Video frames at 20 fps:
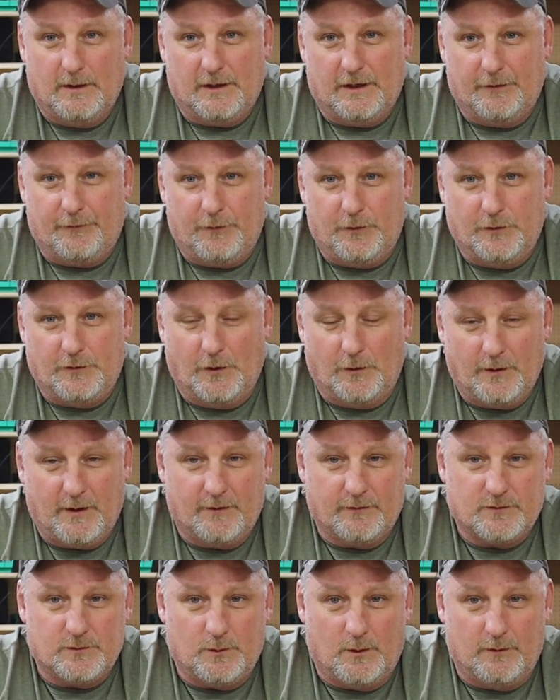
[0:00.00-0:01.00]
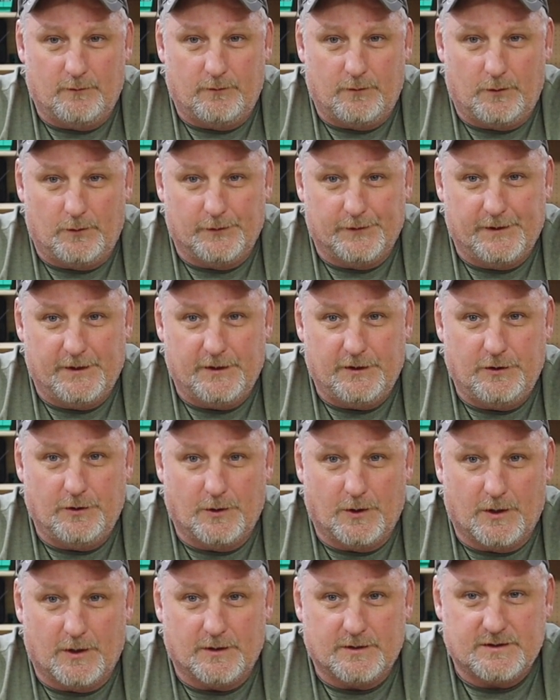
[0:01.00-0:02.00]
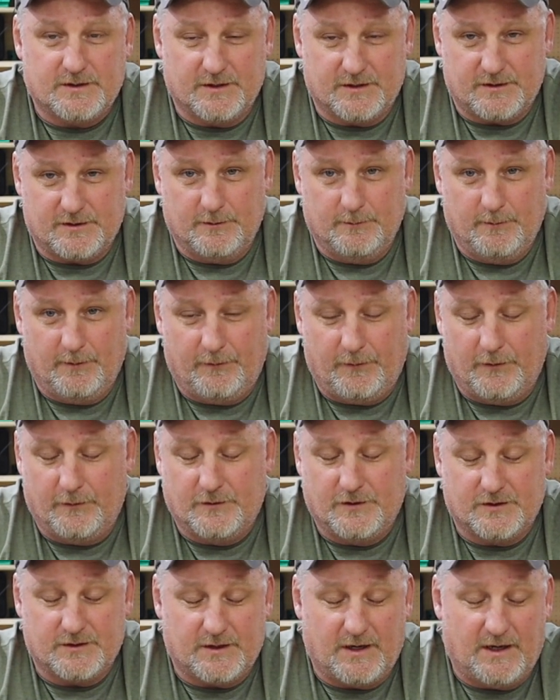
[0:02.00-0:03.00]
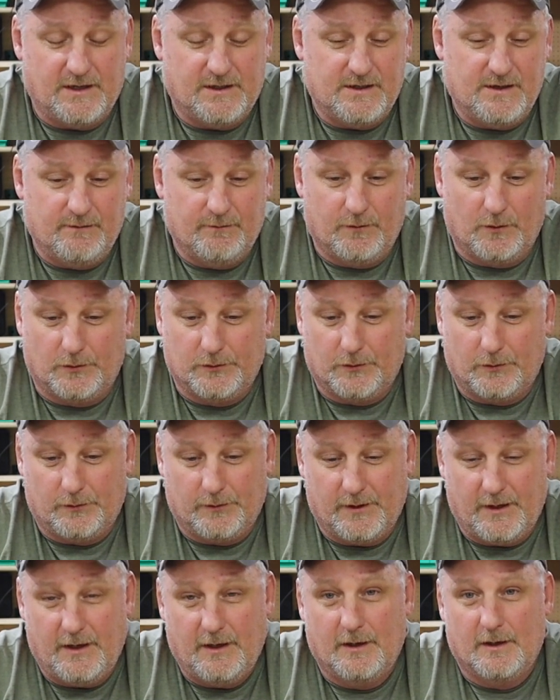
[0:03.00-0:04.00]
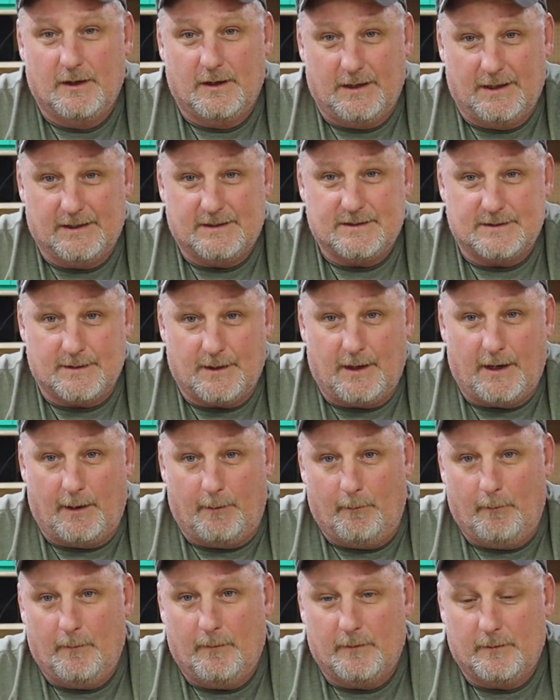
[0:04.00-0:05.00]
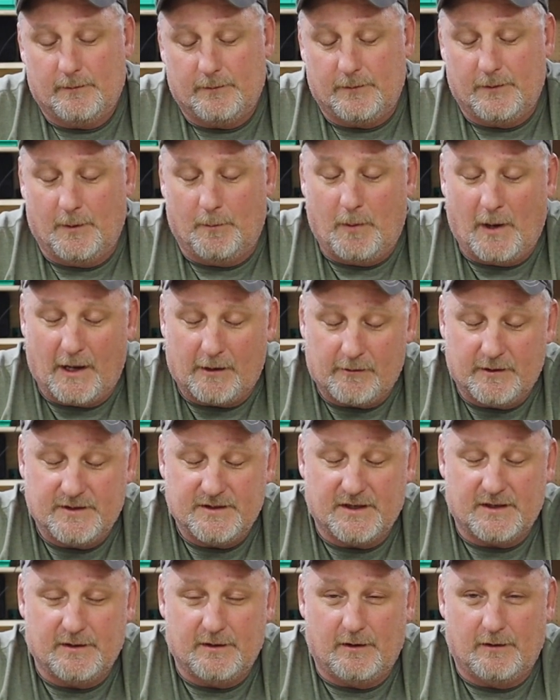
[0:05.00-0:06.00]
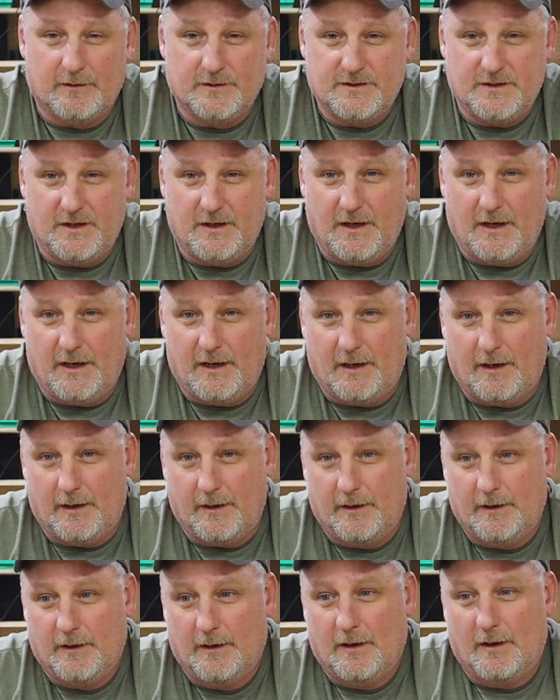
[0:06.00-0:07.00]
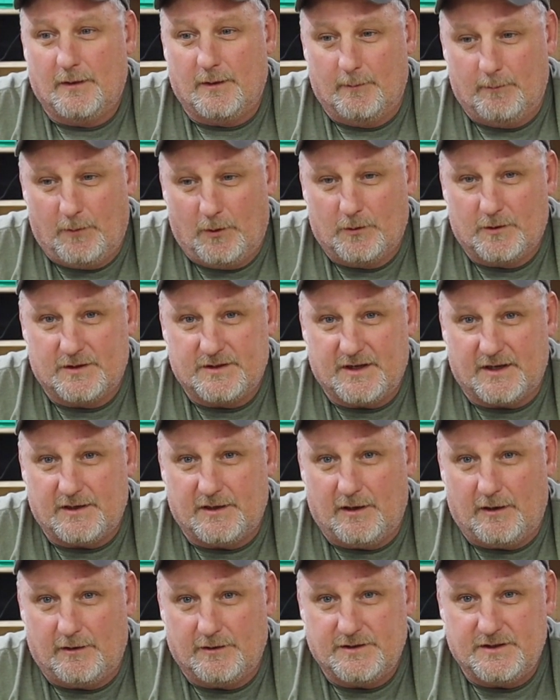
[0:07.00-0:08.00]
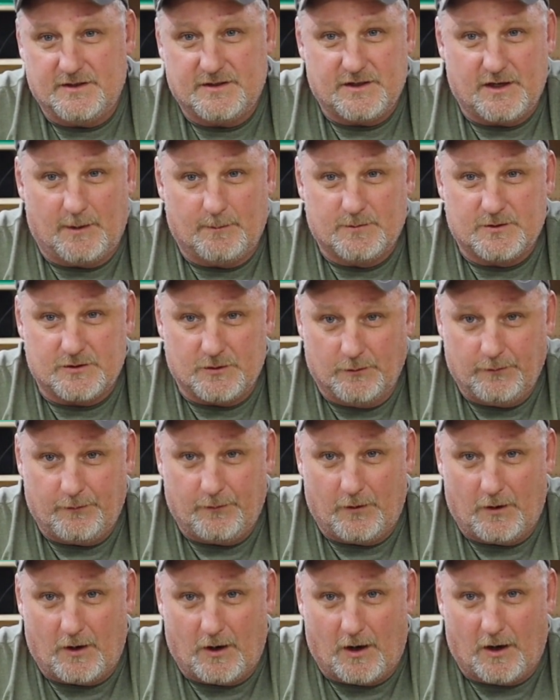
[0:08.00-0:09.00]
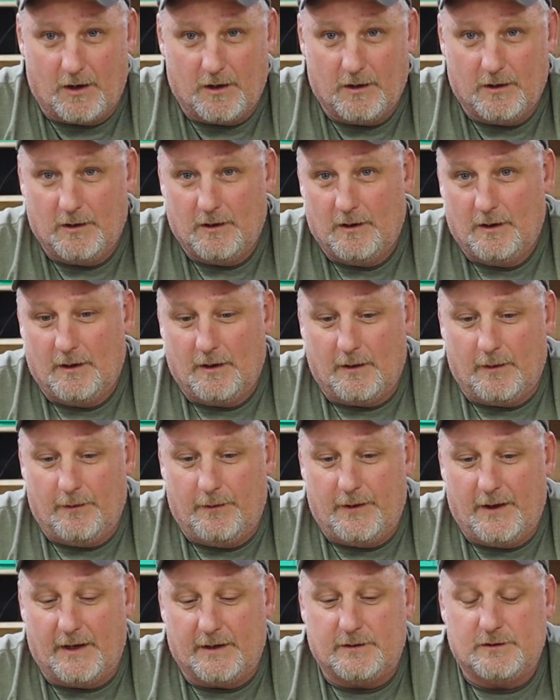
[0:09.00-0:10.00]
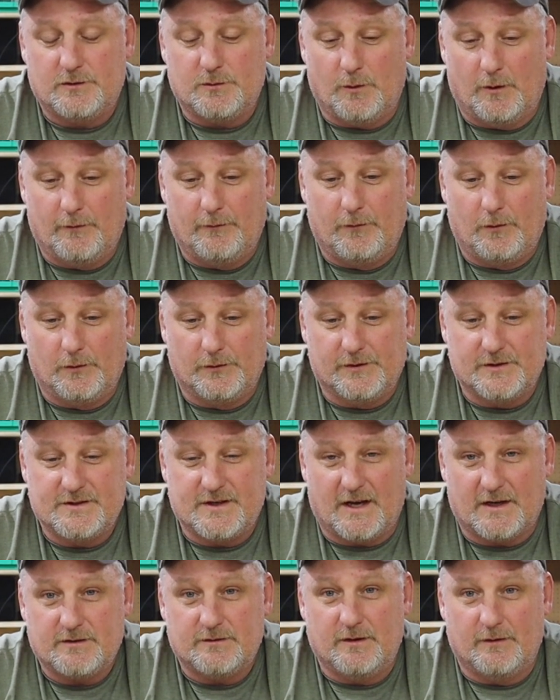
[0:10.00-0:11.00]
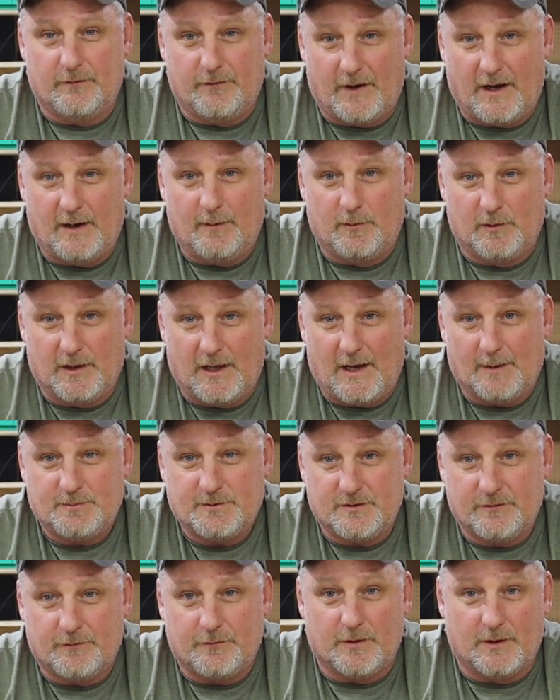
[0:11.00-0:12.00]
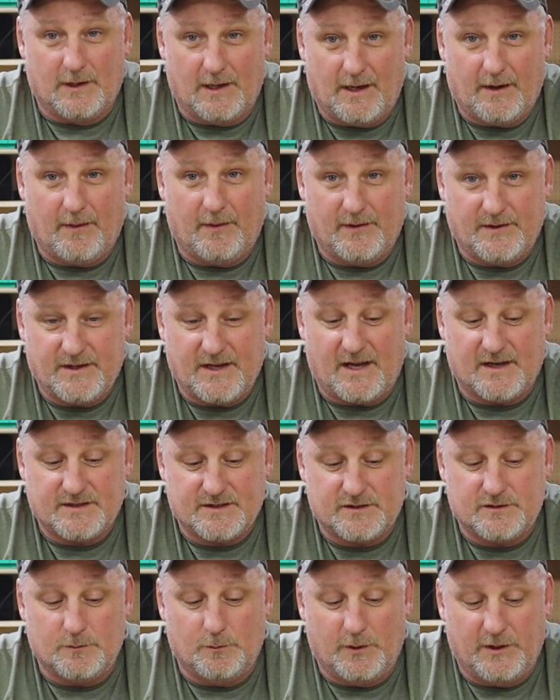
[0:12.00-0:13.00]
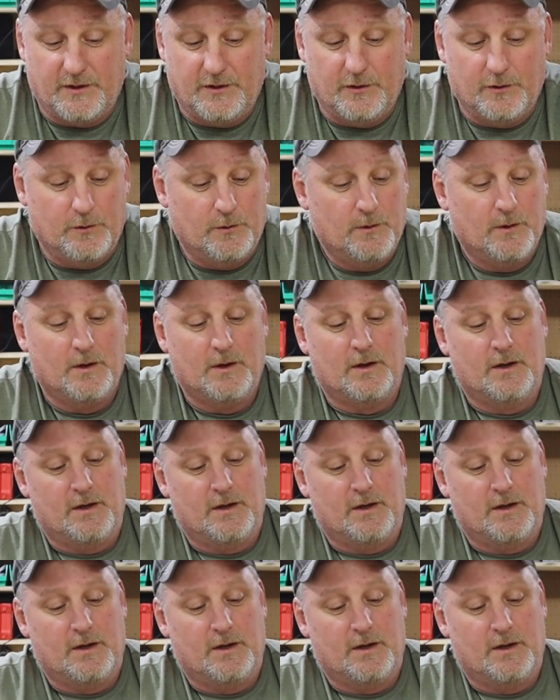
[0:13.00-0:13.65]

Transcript: If you don't have 12 volt in your system, if you're just 18 volt only, it's time. The battery technology and the motor technology has come so far that 12 volt is actually a viable option for a lot of the tasks that we do.